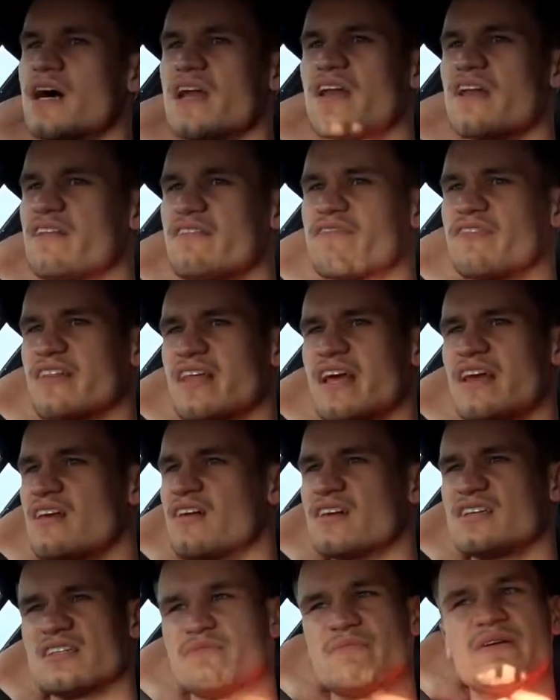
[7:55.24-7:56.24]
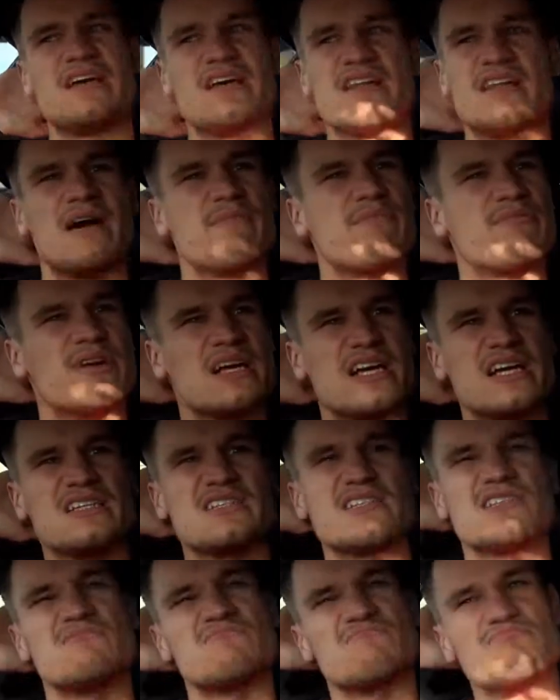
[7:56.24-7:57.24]
don't even think they looked at me in that
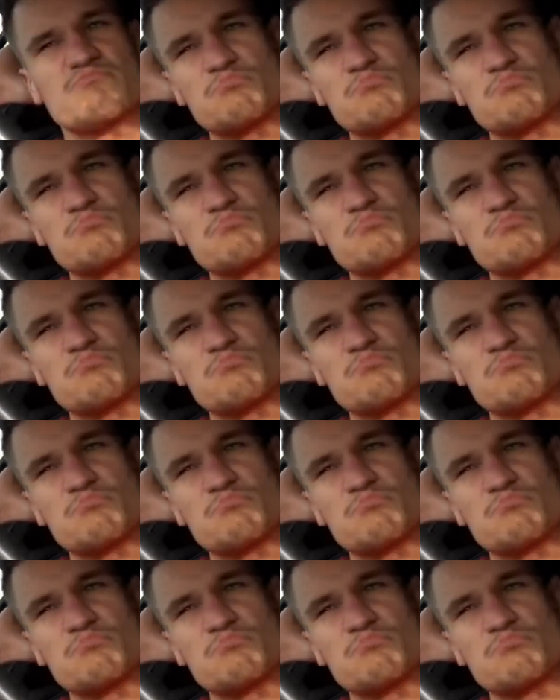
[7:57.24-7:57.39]
Prius.